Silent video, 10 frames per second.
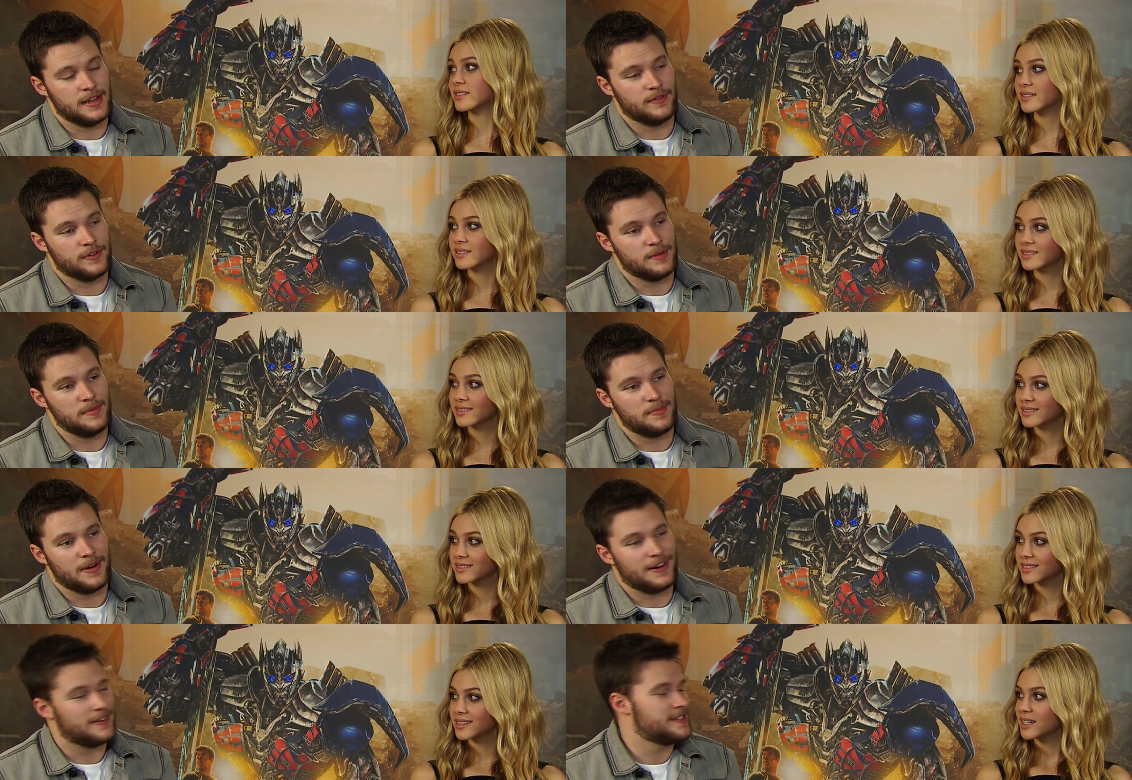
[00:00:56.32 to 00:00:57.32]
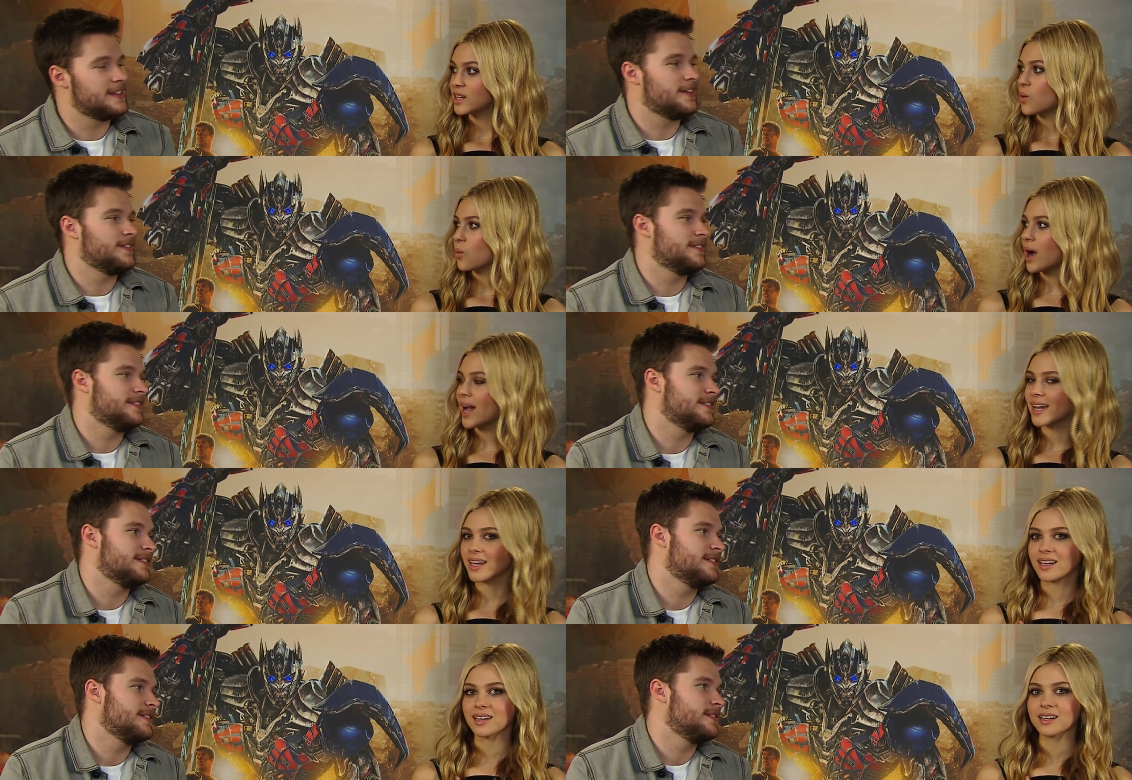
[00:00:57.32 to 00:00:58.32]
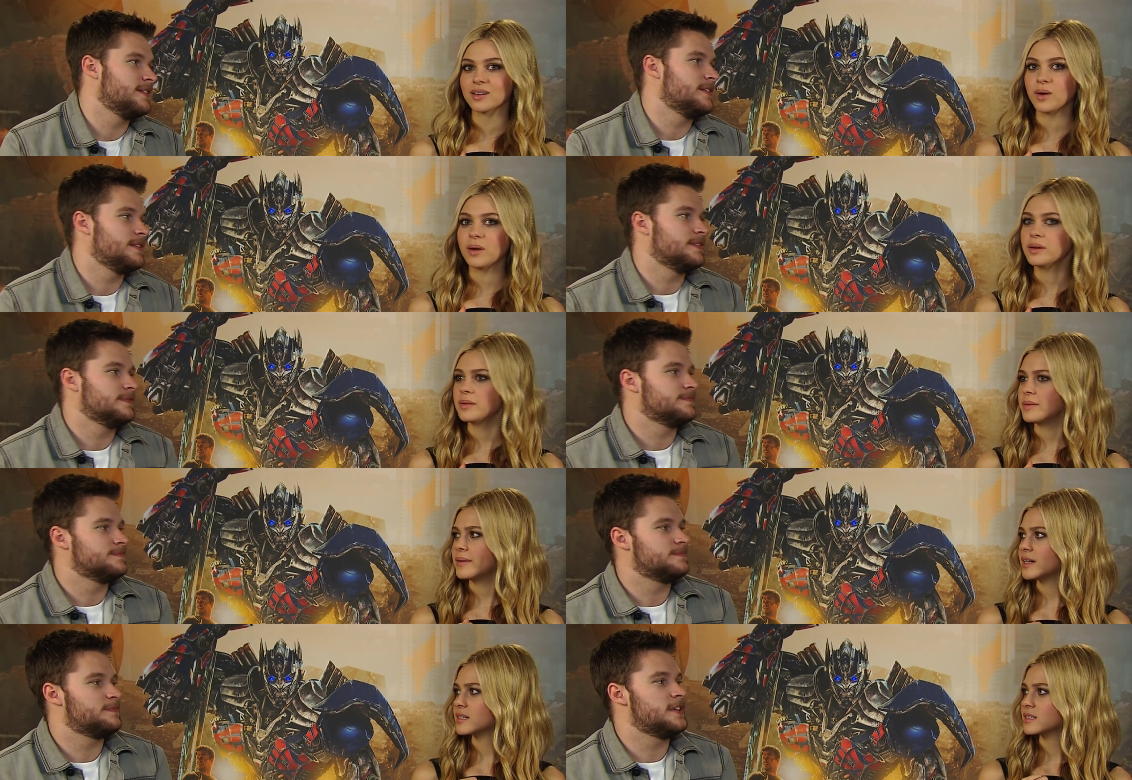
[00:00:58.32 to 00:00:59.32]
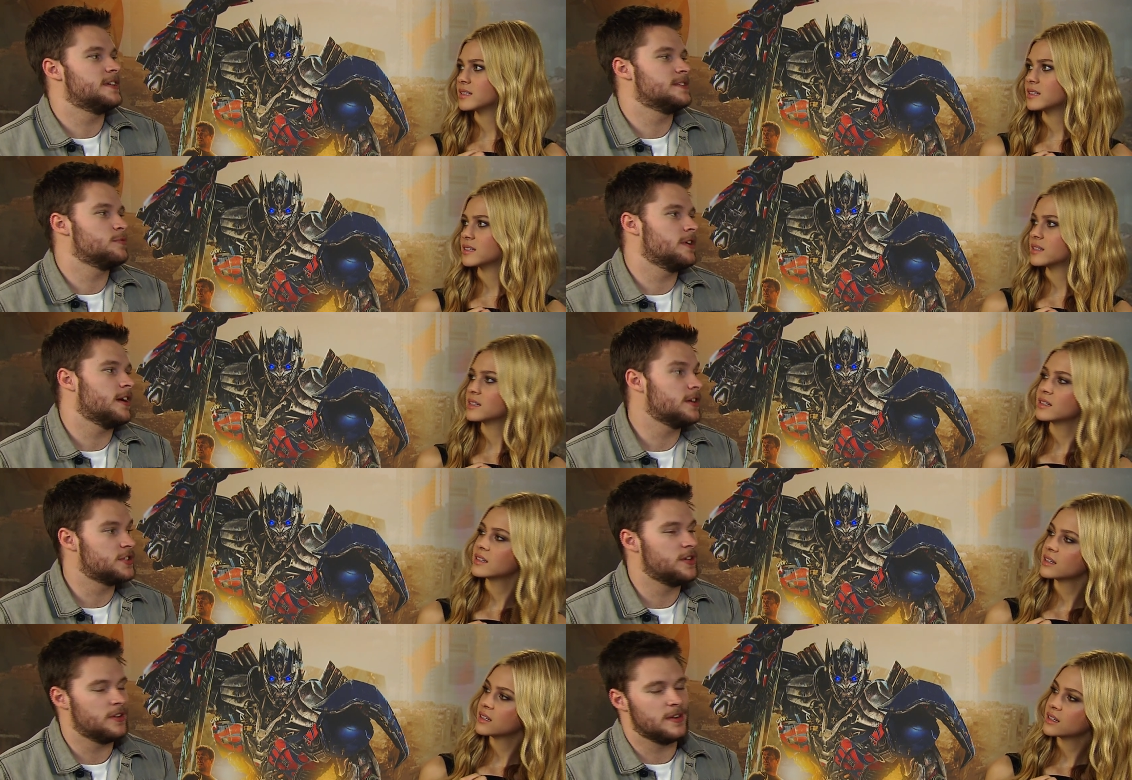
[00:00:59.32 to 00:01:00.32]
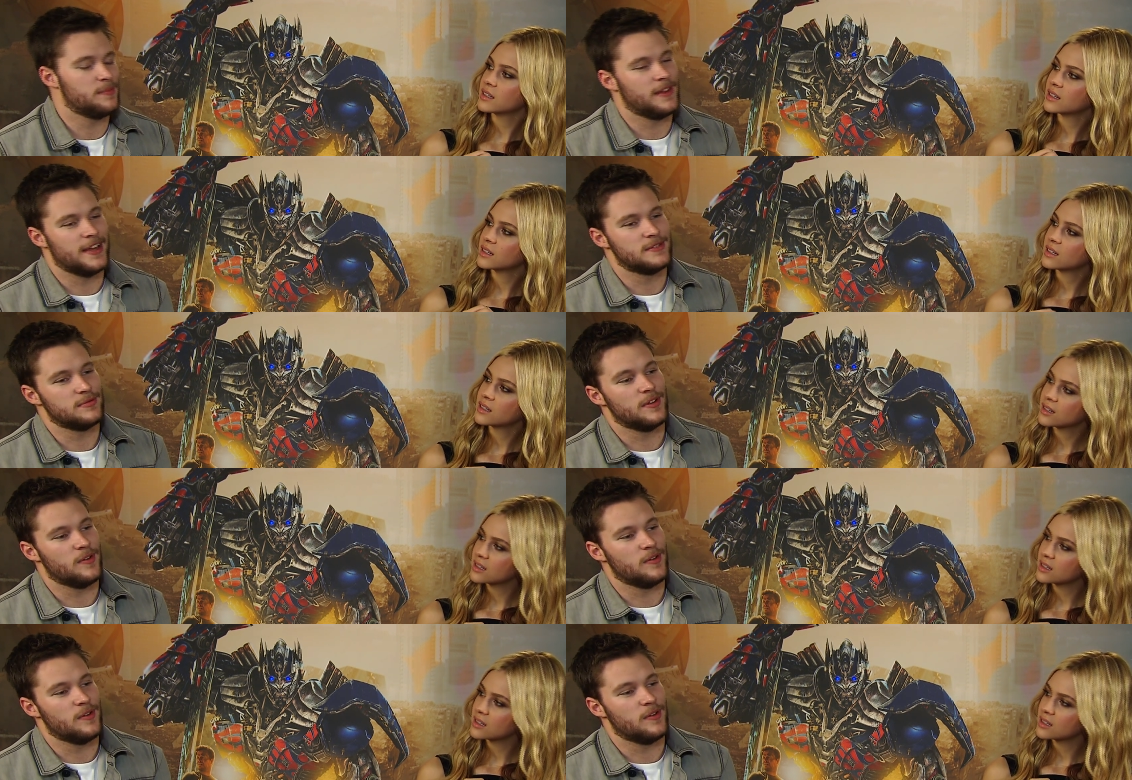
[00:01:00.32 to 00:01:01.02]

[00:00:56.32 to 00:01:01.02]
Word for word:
Speaker 1: never going to be Paris, though. Why? Why would I be embarrassed? Because we gotta shoot it in a place where the